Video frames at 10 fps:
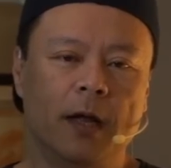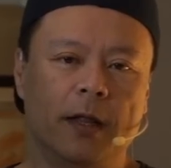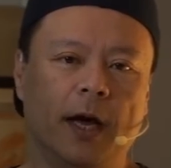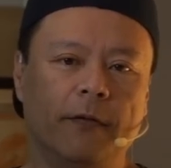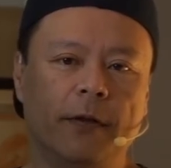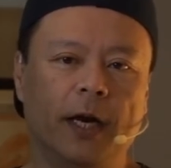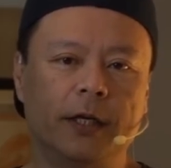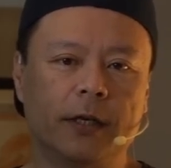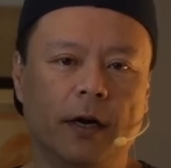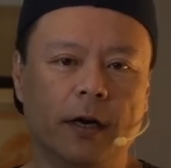That
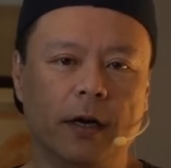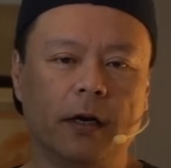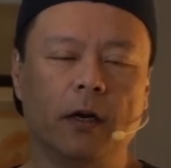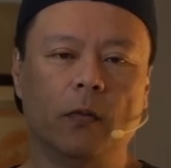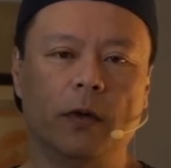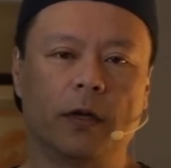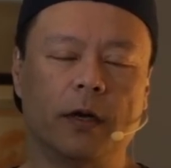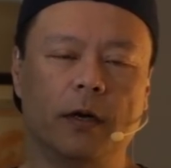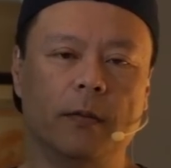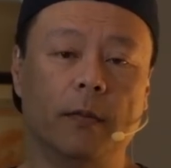flash lighting will
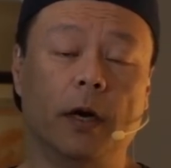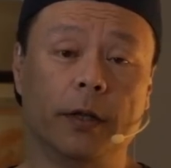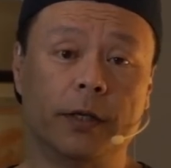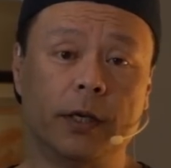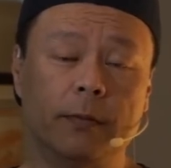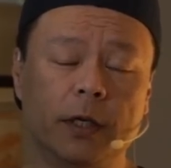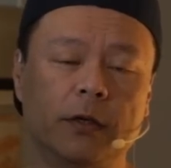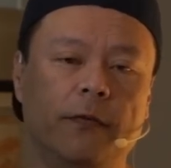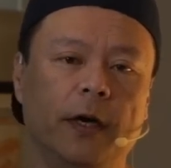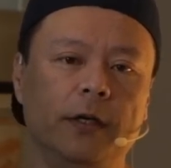come on the subject's
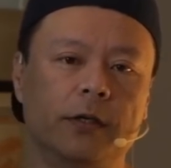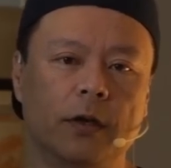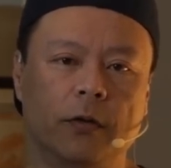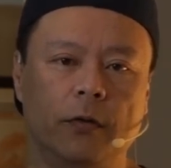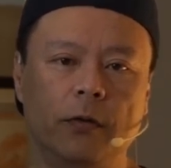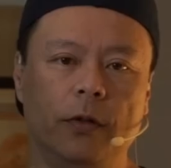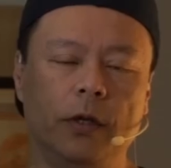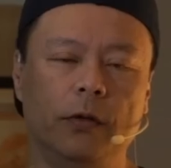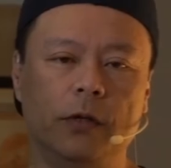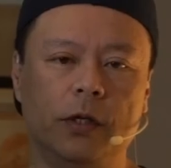face through the
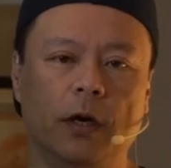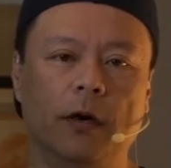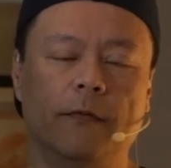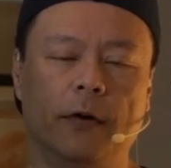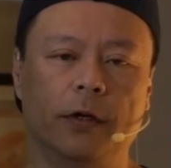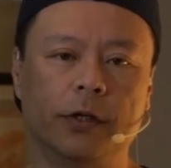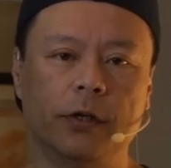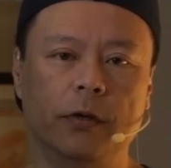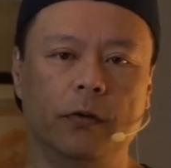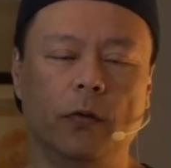use of a
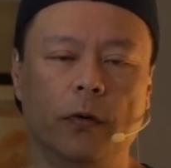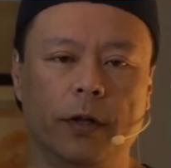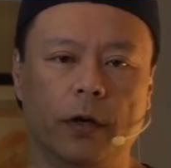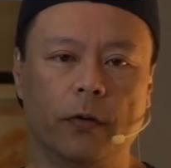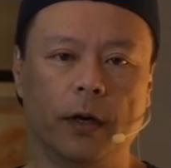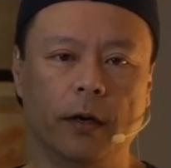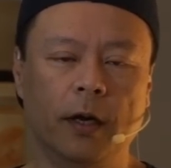snoot with a grid.